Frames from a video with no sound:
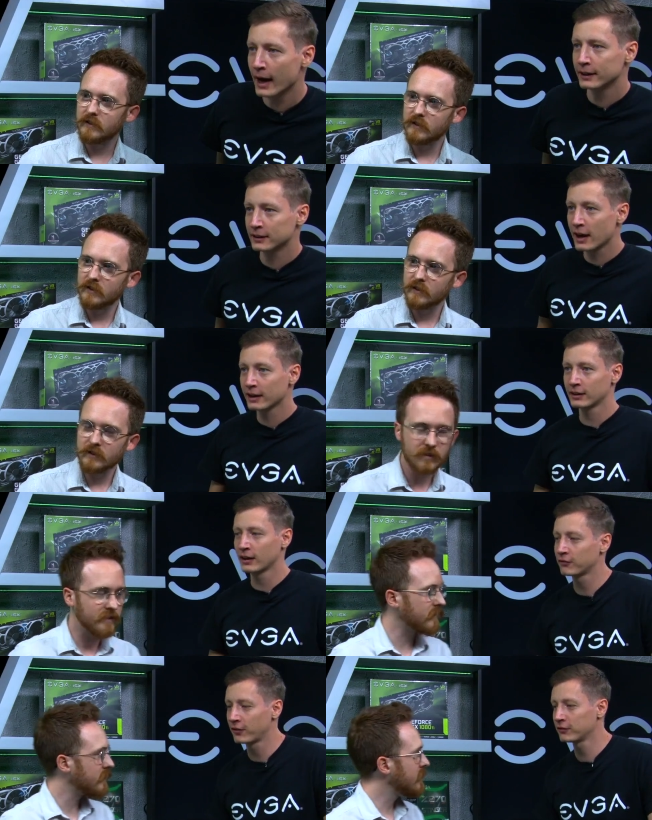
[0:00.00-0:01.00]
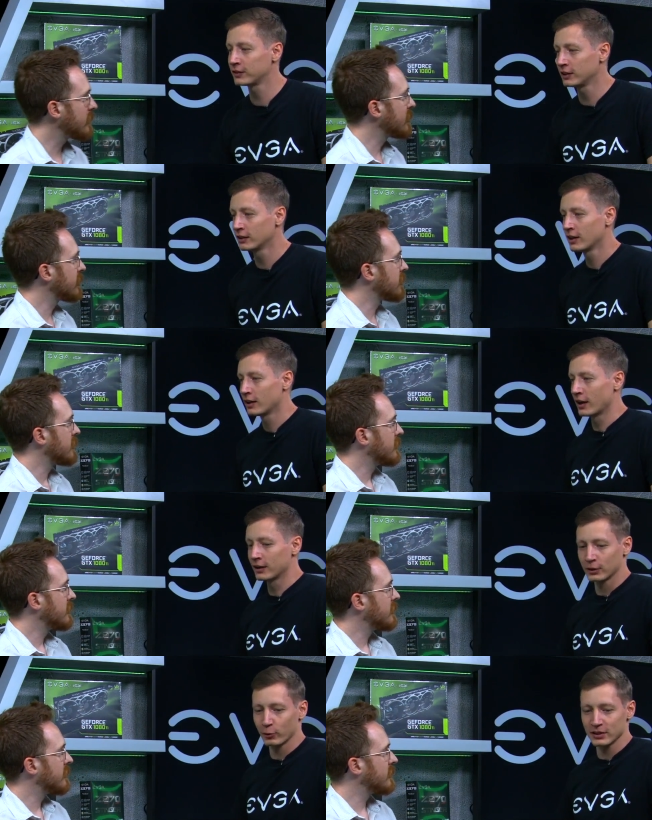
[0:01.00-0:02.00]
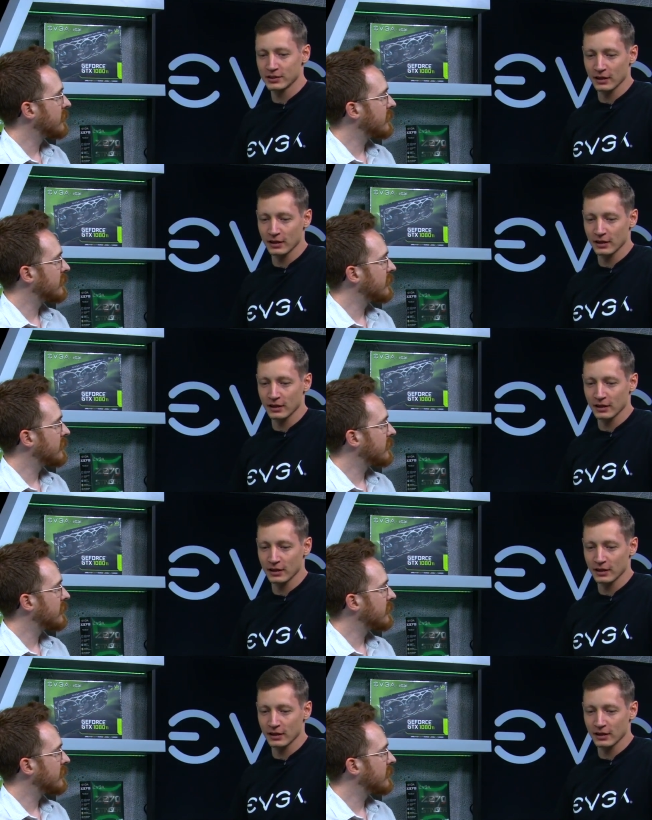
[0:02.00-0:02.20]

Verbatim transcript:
Speaker 1: and it kicked in at 50 uh, degrees